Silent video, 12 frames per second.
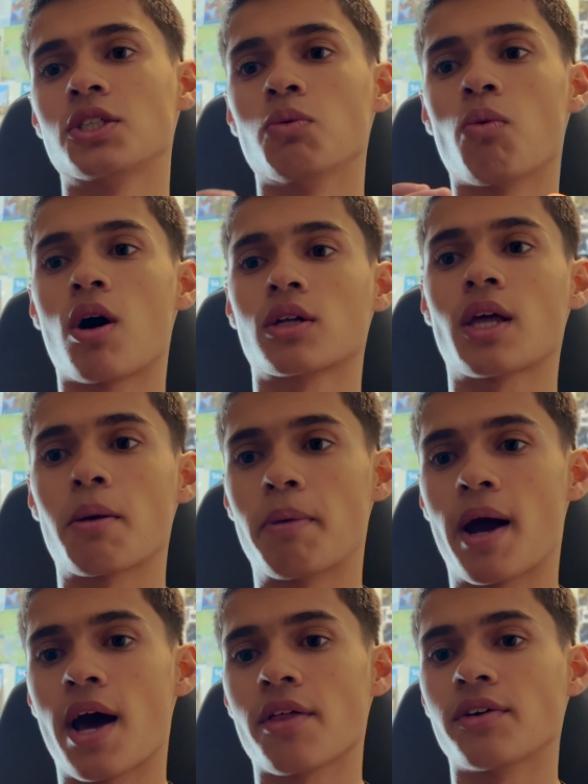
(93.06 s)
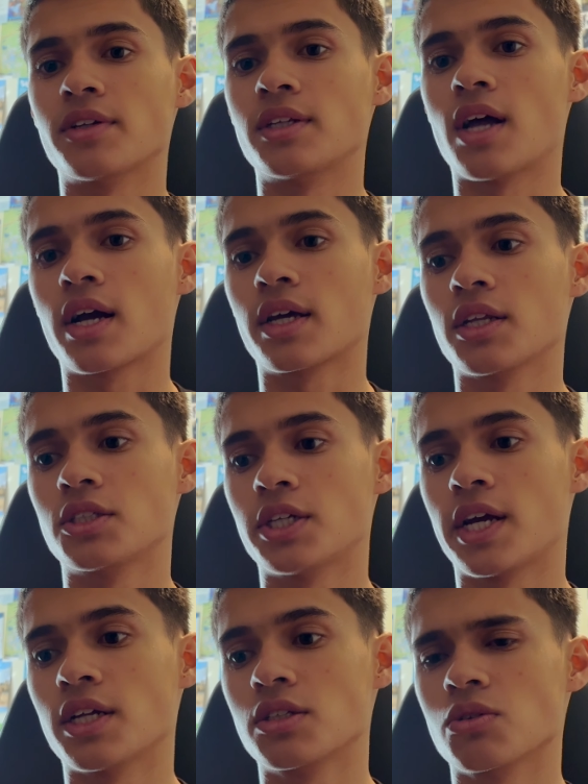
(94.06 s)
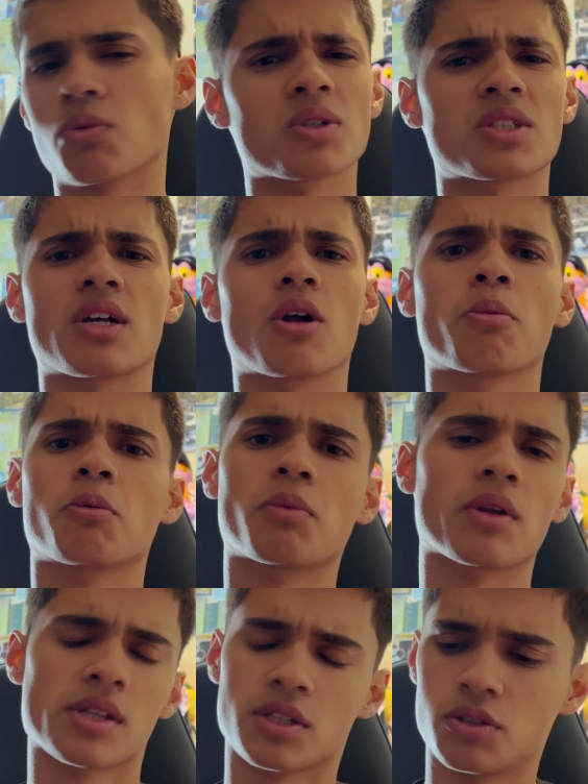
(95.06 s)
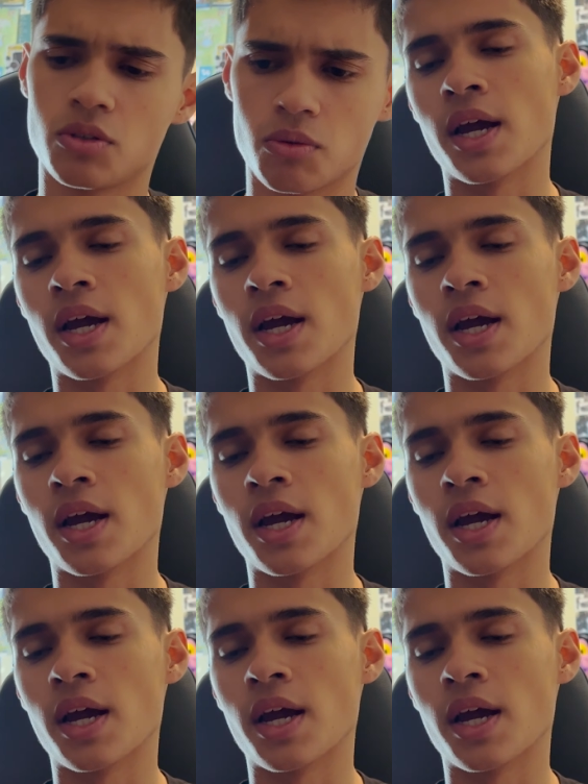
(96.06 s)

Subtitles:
walk that path. I did not get a chance, or it's not open, one of the two.